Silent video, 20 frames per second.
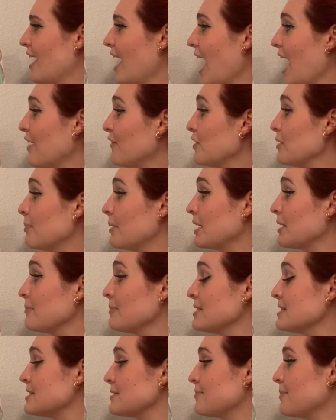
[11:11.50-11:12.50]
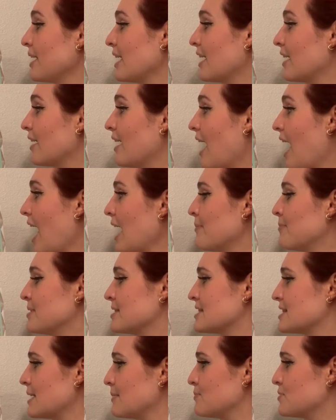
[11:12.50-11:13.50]
Everybody missed me. I
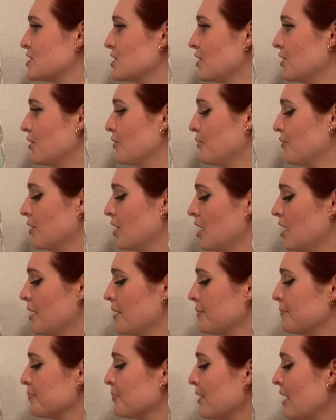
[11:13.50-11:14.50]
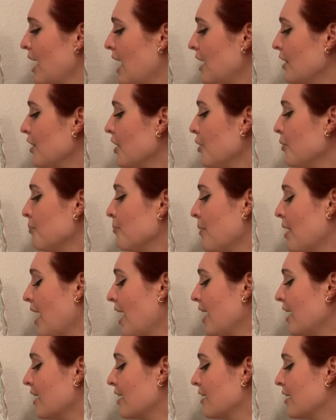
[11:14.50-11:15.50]
missed them too. Hello,
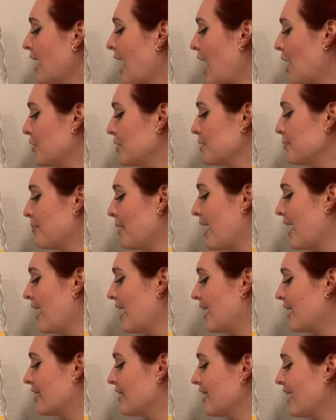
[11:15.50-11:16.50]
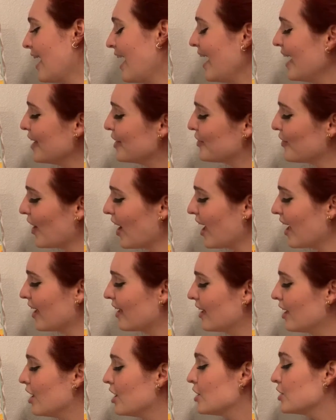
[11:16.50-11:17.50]
Meg. Howdy, Peg. Hey, Greg.
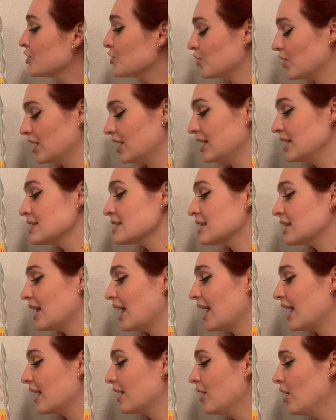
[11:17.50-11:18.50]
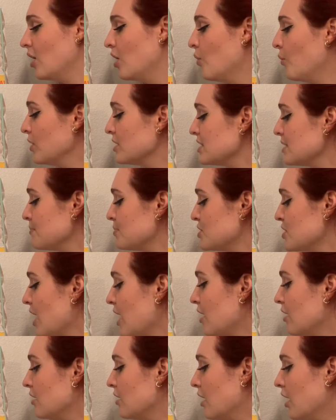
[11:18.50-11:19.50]
Greetings, Clegg. What's up,
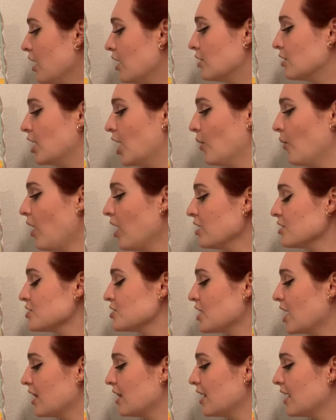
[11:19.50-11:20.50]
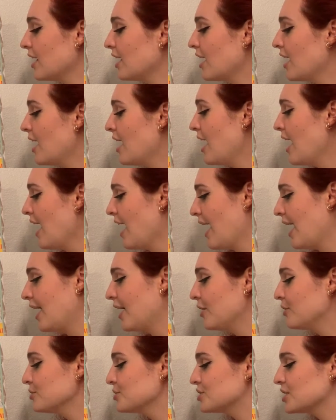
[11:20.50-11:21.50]
Shell? Aloha, Shelly.
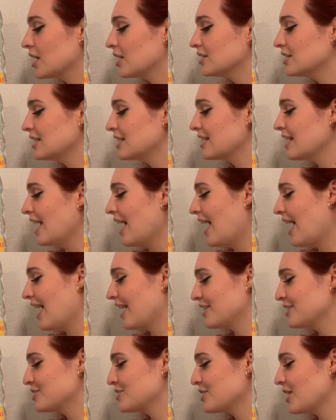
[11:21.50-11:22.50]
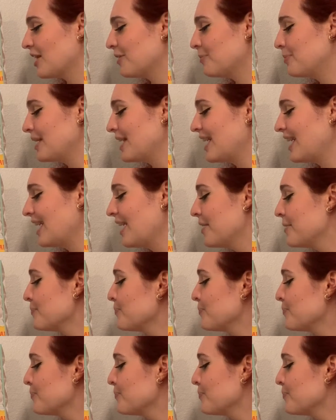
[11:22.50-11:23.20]
Heyo, Sheldon. Hi, Shelby.